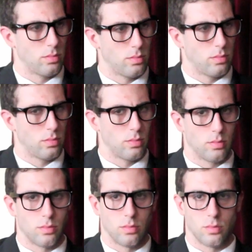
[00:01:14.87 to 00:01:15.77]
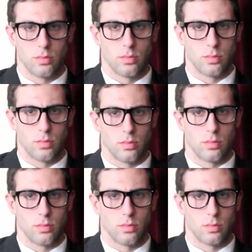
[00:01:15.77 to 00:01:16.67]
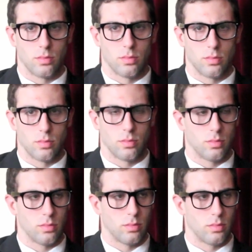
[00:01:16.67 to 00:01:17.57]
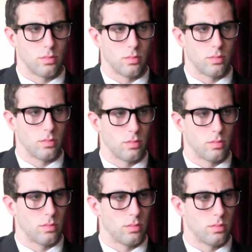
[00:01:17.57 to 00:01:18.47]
[no speech]